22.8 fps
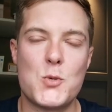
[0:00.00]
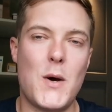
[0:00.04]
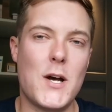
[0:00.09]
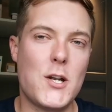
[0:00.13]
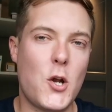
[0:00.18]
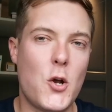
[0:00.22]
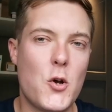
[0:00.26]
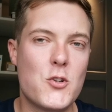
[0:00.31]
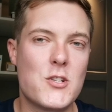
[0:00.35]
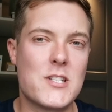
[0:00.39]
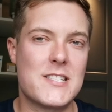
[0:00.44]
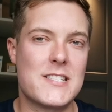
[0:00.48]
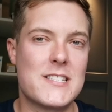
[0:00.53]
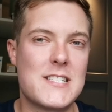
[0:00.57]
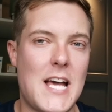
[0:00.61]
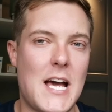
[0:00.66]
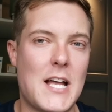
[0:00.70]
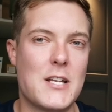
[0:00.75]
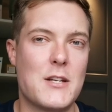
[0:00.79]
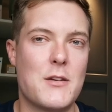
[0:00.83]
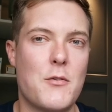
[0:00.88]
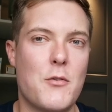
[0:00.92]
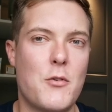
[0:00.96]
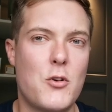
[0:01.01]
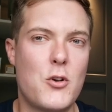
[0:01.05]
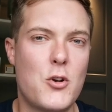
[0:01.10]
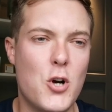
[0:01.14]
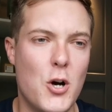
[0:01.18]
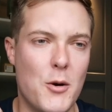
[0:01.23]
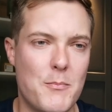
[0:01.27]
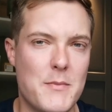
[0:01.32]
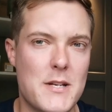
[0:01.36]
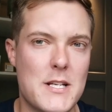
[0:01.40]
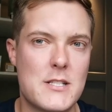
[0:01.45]
So I don't understand
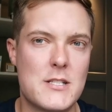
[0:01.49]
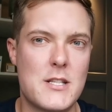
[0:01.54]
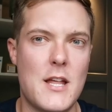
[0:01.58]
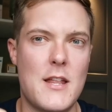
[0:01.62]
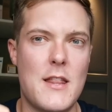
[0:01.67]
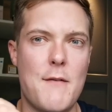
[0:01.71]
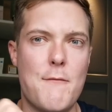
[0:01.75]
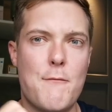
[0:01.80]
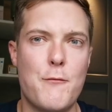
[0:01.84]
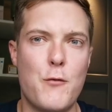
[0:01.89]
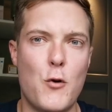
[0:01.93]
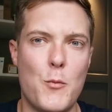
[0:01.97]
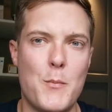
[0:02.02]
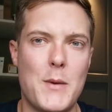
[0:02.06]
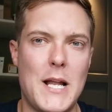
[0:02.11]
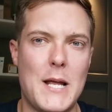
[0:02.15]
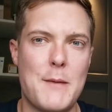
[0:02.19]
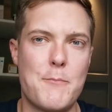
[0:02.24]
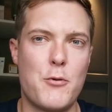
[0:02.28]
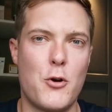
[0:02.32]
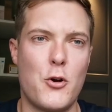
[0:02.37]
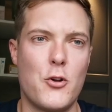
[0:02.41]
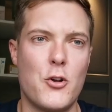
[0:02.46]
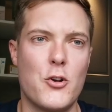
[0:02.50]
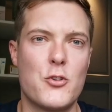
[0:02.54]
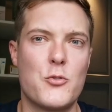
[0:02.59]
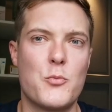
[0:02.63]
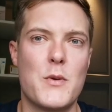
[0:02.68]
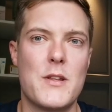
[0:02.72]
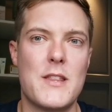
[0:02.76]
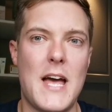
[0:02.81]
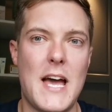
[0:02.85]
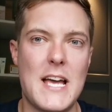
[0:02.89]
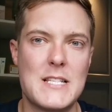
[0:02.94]
companies that then formulate
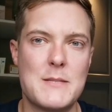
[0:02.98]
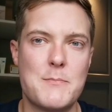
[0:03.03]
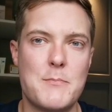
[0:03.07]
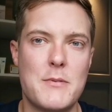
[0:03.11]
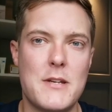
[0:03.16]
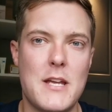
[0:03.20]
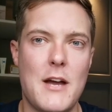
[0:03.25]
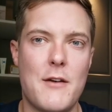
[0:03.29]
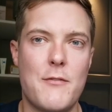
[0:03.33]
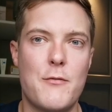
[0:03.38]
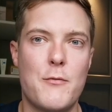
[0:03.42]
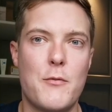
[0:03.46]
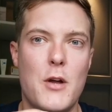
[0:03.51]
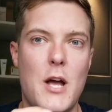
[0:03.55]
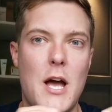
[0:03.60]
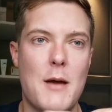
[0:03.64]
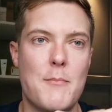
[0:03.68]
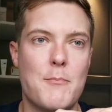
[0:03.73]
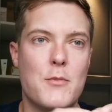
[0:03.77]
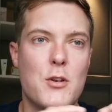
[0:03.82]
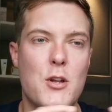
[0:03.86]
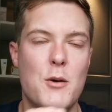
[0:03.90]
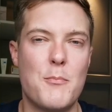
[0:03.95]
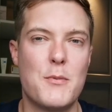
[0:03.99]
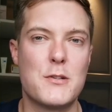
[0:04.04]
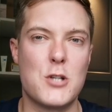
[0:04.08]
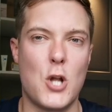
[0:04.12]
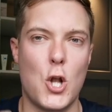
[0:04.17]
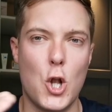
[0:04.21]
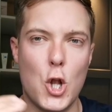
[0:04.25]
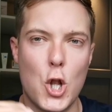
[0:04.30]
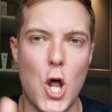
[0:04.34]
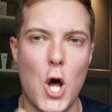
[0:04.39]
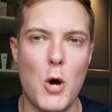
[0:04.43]
products with S P F um,
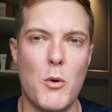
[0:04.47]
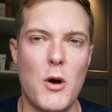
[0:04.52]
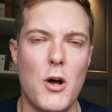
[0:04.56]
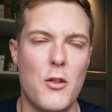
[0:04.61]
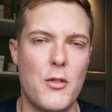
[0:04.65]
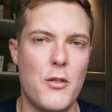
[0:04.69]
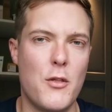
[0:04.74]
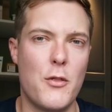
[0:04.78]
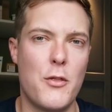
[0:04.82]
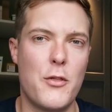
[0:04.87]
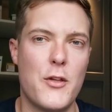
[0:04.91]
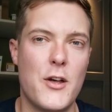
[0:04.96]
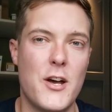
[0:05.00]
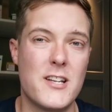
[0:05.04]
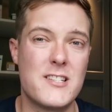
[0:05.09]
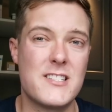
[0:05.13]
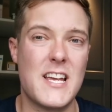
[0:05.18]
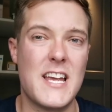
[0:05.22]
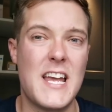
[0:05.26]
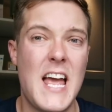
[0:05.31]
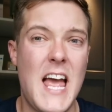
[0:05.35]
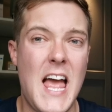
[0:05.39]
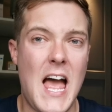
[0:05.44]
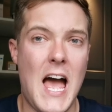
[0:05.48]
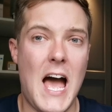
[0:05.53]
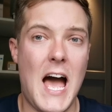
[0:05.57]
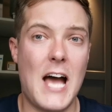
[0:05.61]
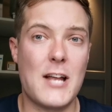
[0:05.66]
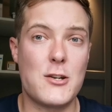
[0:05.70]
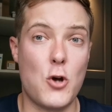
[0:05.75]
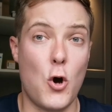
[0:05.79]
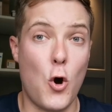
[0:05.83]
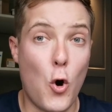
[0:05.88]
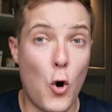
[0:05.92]
numbers lower than thirty,
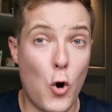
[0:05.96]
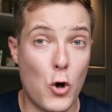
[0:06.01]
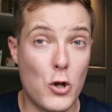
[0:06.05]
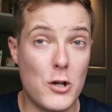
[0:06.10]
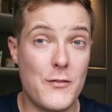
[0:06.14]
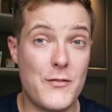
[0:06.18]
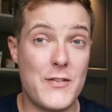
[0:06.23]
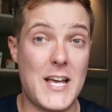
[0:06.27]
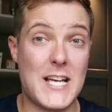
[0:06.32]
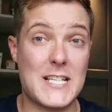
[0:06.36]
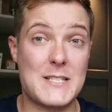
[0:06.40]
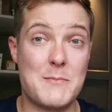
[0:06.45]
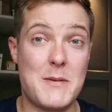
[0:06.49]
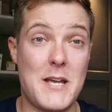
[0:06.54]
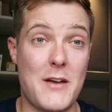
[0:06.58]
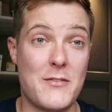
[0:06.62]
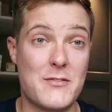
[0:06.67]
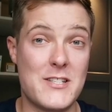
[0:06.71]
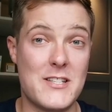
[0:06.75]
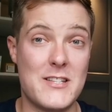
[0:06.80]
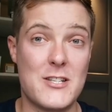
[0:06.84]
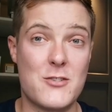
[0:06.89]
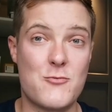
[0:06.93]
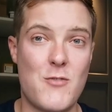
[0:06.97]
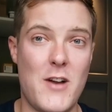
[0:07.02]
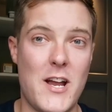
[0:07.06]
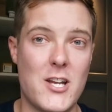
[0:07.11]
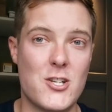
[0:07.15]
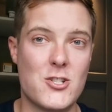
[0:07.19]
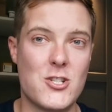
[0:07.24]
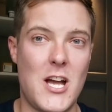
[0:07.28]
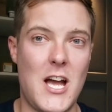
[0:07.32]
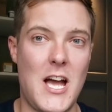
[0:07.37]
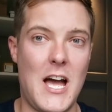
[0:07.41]
and all of the S P Fs in this
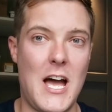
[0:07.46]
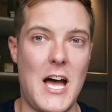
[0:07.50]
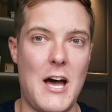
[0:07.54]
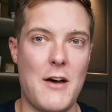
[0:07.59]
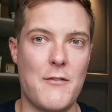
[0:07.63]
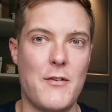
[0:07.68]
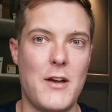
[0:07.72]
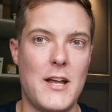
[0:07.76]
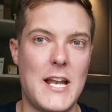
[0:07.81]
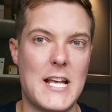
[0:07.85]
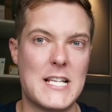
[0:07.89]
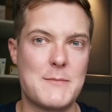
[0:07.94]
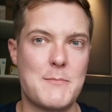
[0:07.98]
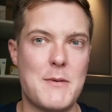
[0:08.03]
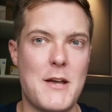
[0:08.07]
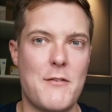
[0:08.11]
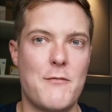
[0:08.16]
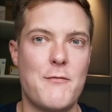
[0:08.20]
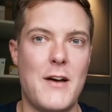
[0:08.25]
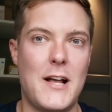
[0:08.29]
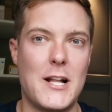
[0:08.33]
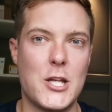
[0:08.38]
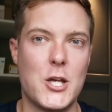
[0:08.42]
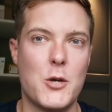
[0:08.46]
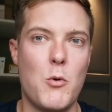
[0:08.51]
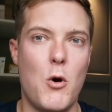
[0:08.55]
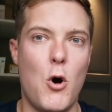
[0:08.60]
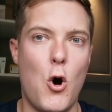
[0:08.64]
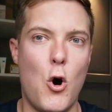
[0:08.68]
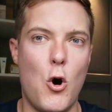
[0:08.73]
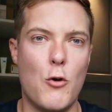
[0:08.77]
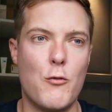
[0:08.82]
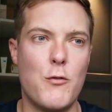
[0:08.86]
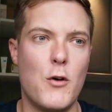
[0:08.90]
range have an S P F
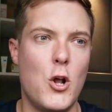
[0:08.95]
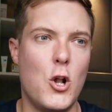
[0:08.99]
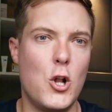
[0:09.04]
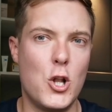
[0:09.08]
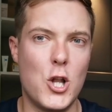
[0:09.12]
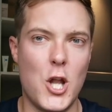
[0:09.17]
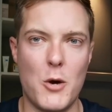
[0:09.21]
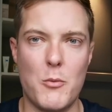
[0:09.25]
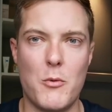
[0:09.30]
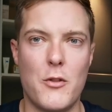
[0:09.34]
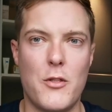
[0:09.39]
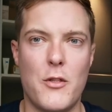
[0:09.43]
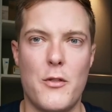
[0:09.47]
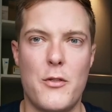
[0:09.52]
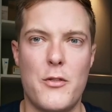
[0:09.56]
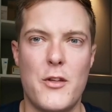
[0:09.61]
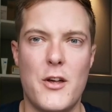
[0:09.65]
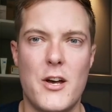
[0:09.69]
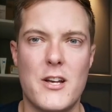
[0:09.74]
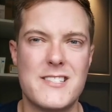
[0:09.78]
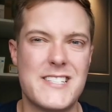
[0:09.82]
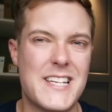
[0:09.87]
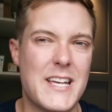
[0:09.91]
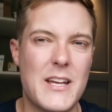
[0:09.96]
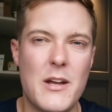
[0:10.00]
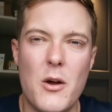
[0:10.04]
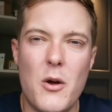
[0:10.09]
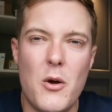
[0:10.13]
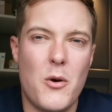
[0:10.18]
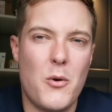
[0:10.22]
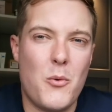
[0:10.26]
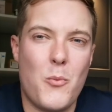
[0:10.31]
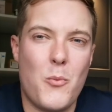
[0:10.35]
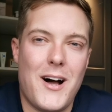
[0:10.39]
value of lower than thirty.
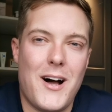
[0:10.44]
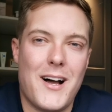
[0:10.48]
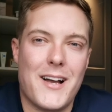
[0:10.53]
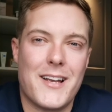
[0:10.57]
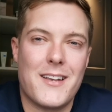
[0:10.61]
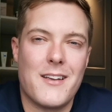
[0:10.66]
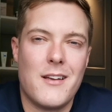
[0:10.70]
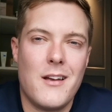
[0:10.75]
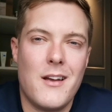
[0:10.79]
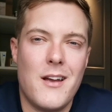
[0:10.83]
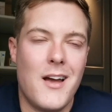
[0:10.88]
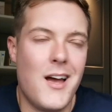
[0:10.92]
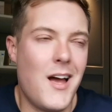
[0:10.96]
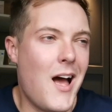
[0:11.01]
Why?